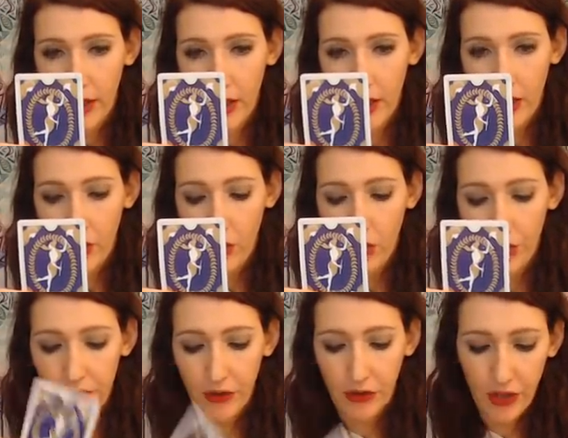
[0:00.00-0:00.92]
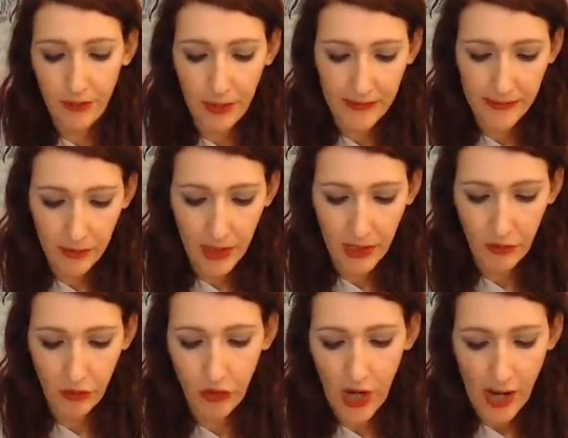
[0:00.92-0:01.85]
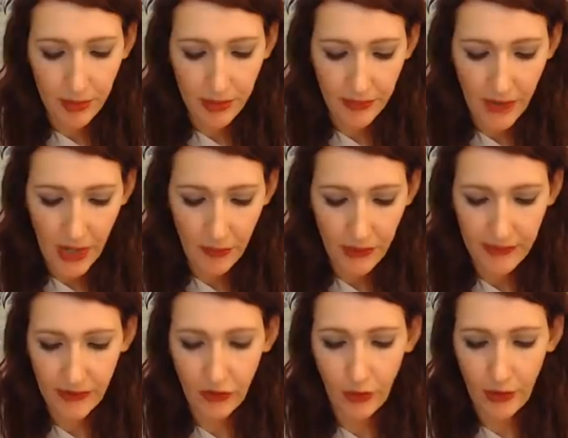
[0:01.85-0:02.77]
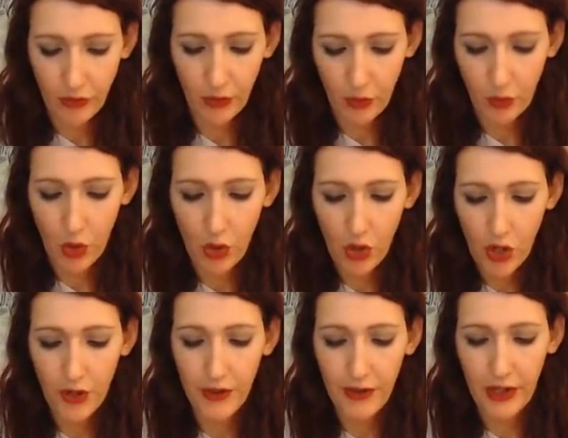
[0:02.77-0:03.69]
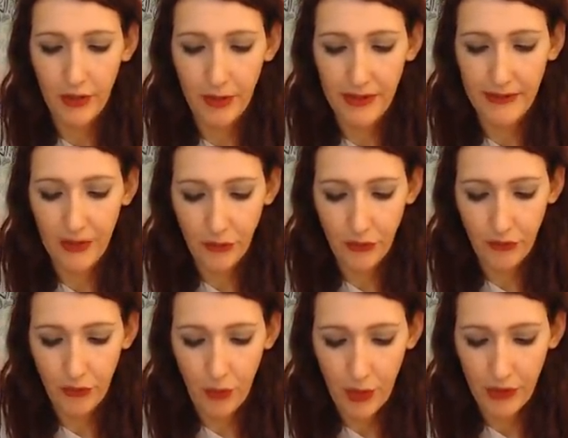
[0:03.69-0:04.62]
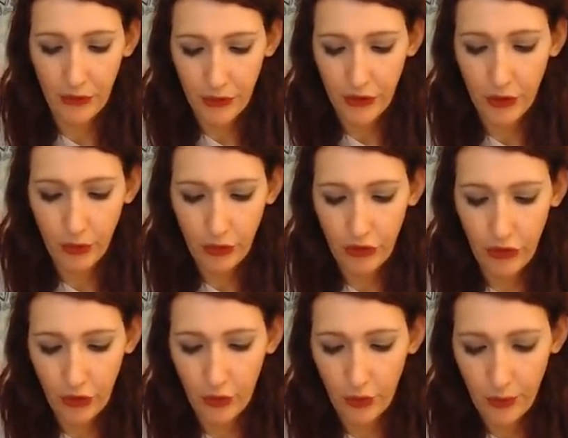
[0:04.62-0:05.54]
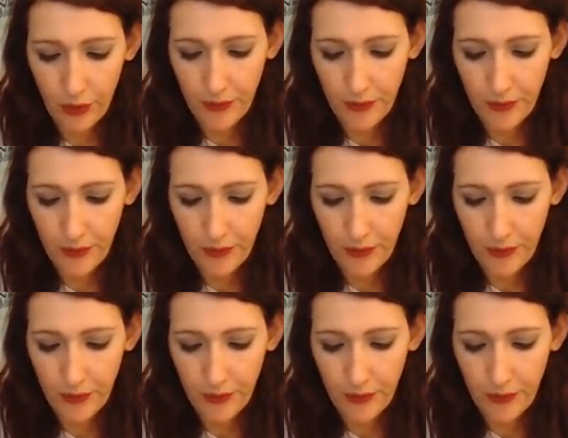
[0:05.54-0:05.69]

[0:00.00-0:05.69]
uh, or there could be some kind of travel involved with the situation with the world card, or they could be different from what you're used to.